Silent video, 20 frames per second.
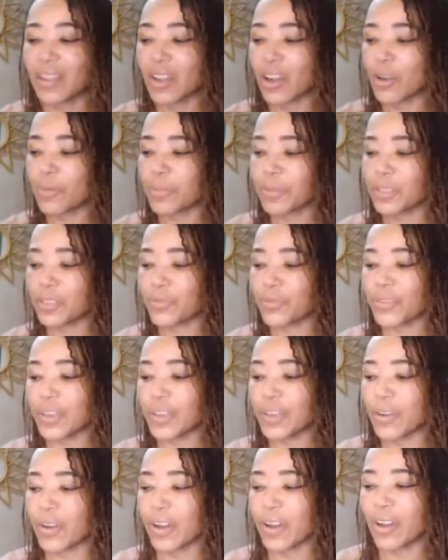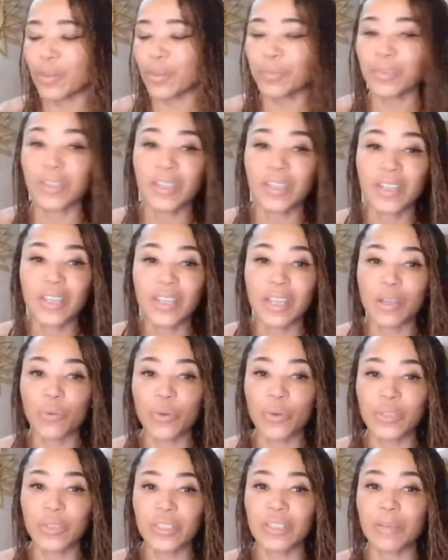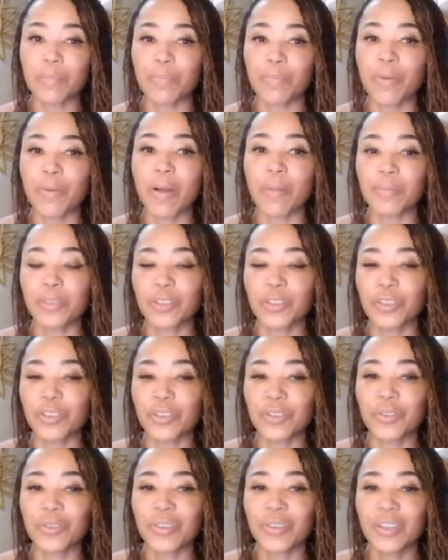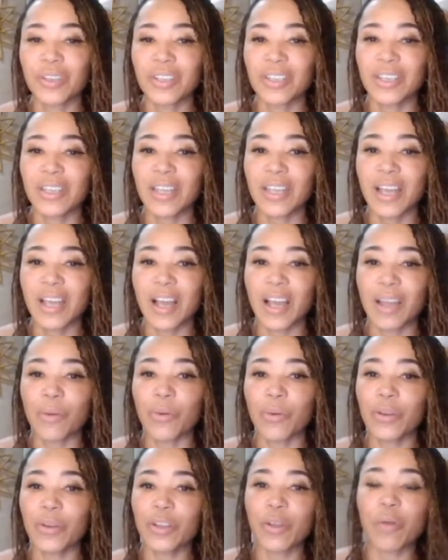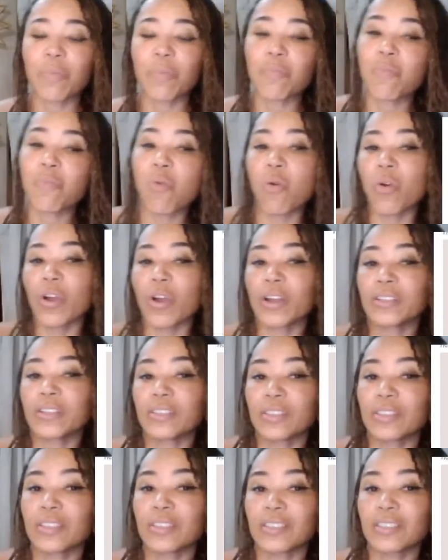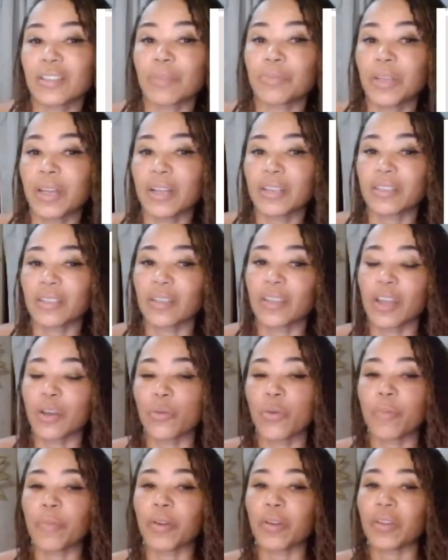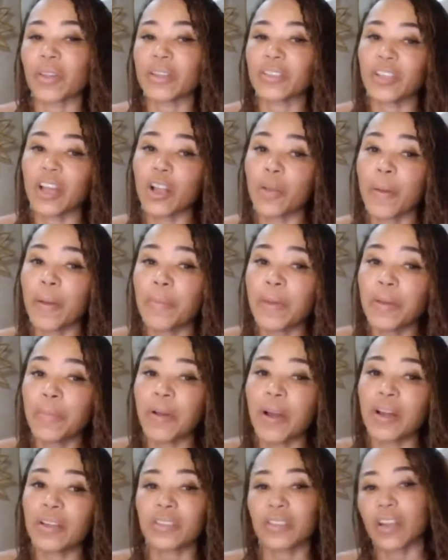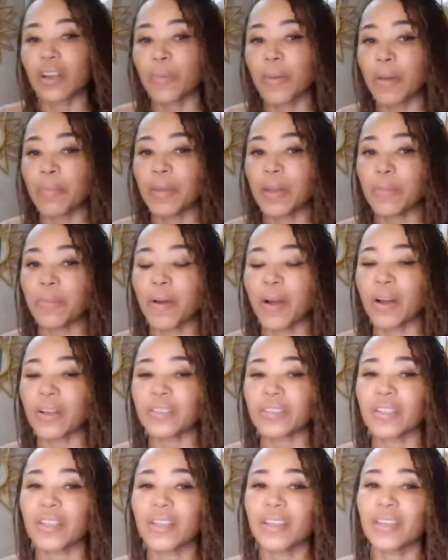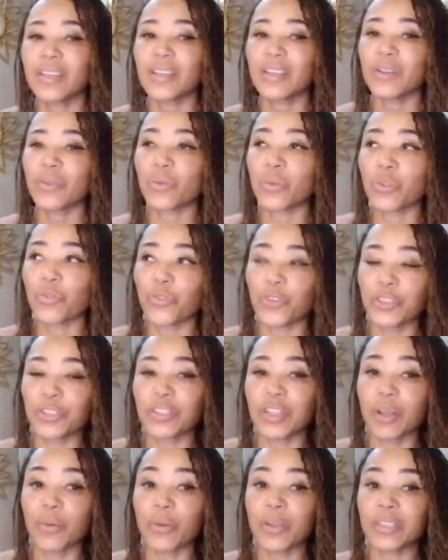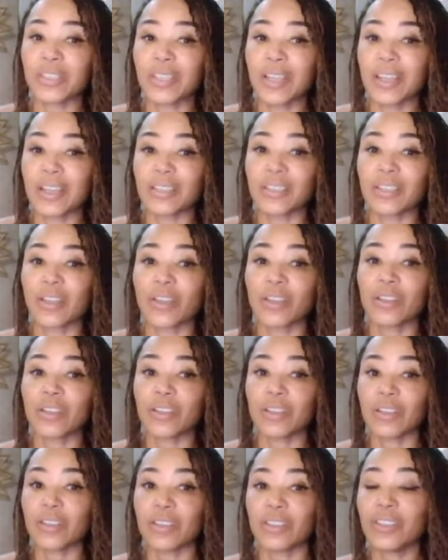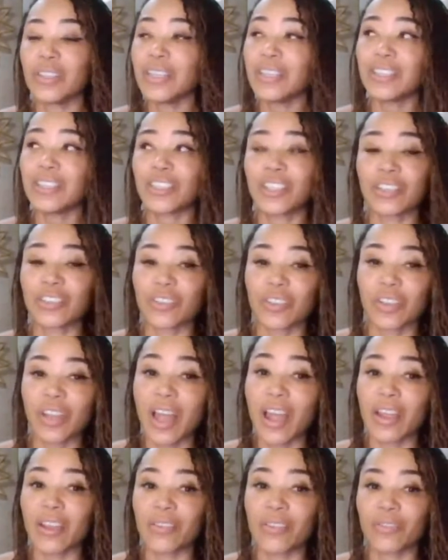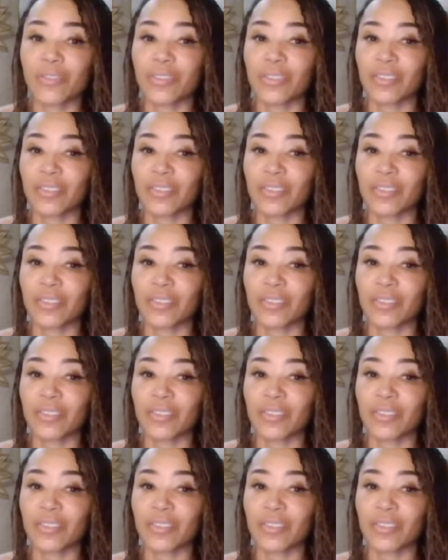Hope this video helped. It wasn't impromptu. I want to go more into this subject. A lot of women are like, talk about menopause, talk about menopause. Well, the first thing I want to say is you need to change your life.